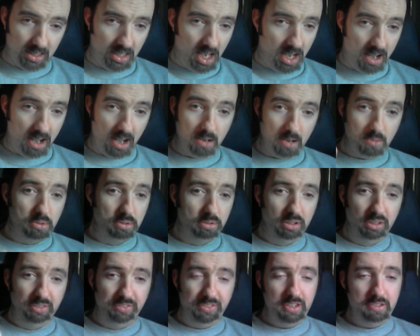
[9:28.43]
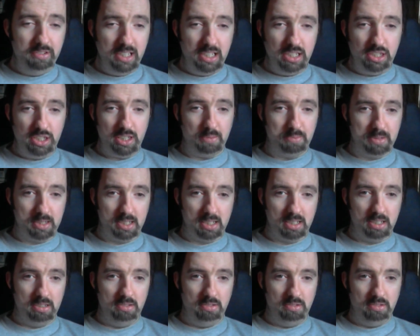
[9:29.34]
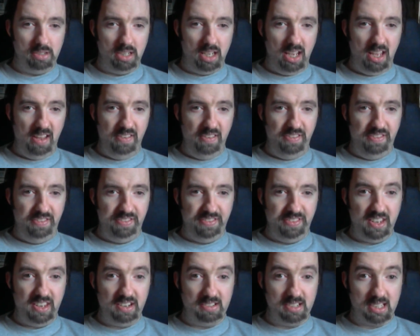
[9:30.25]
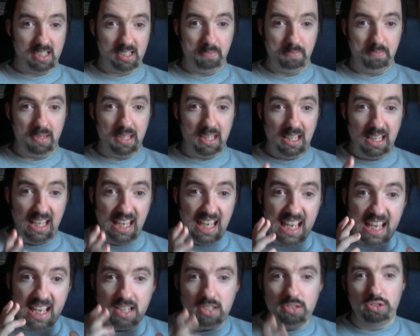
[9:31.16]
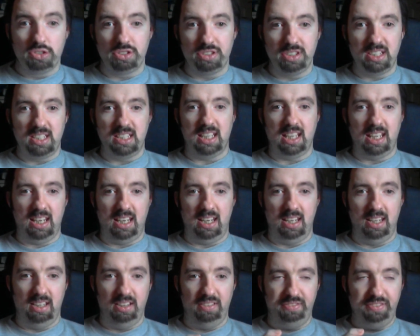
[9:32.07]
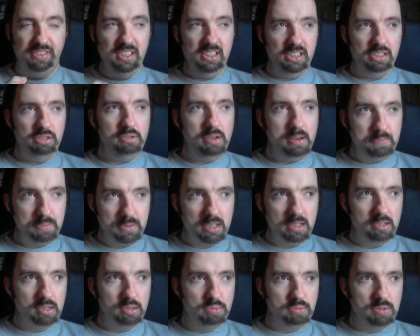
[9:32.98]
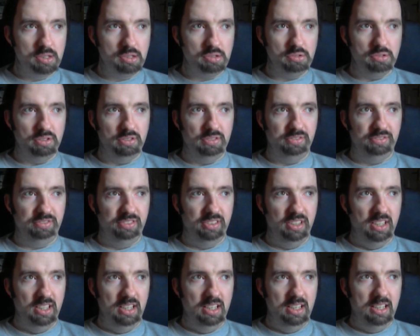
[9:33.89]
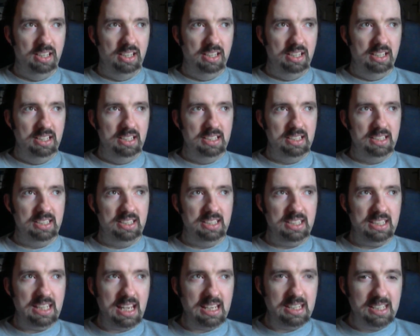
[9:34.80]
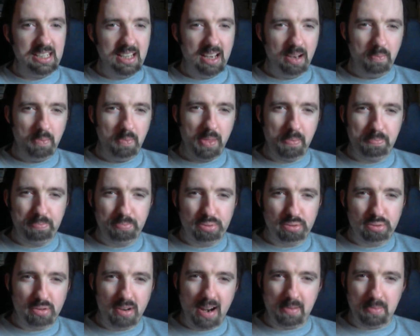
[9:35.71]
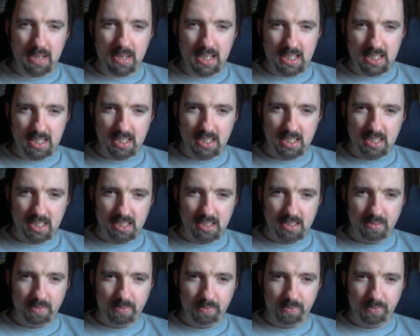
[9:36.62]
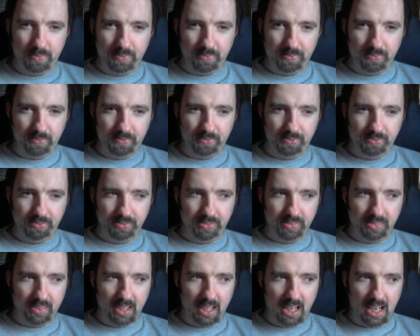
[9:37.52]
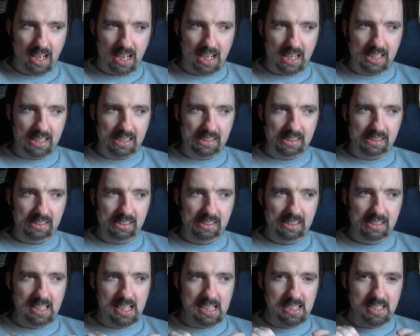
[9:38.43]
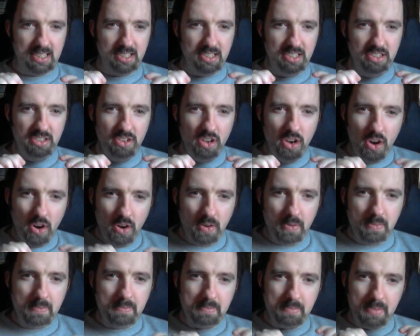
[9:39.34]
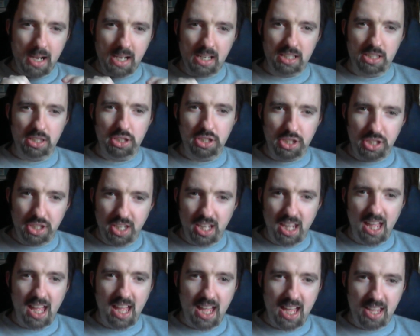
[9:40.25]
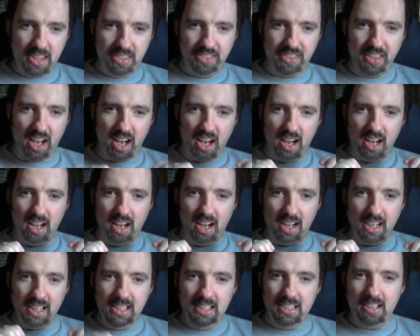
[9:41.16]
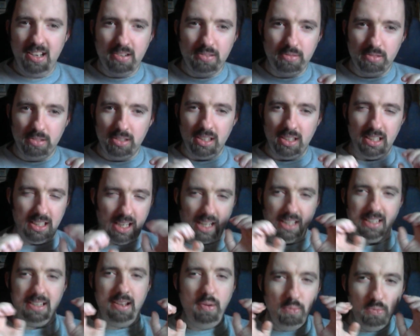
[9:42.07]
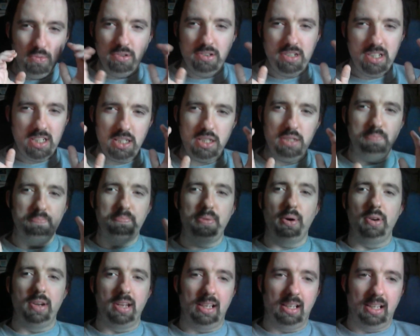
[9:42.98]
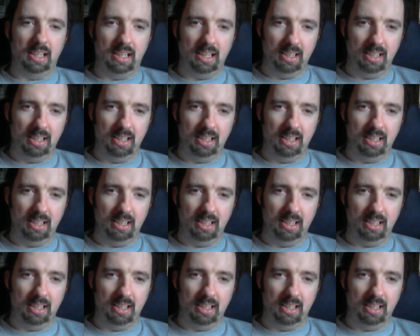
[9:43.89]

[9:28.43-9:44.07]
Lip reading: I will review each episode if there is something interesting in it. The first two episodes were sort of setting up the premise, and there's not much there that I don't want to spoil it.